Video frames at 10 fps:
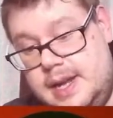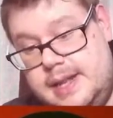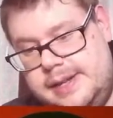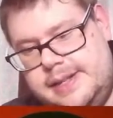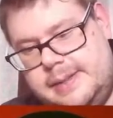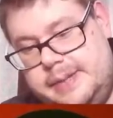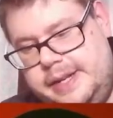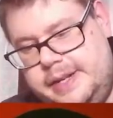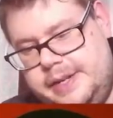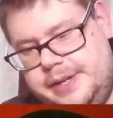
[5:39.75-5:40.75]
There's that
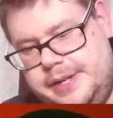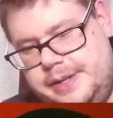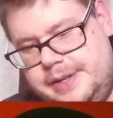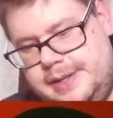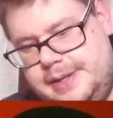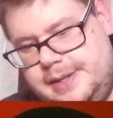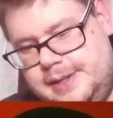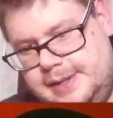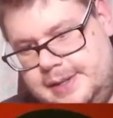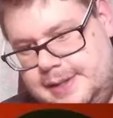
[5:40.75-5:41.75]
Pikachu.
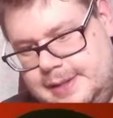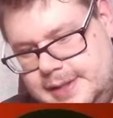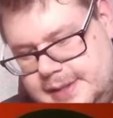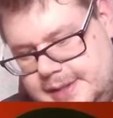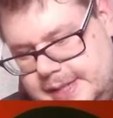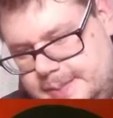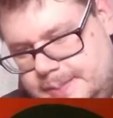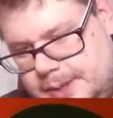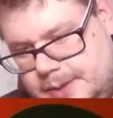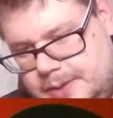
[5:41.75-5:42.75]

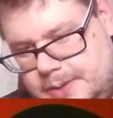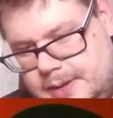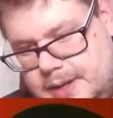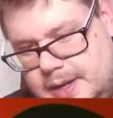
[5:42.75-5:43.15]
Tympole.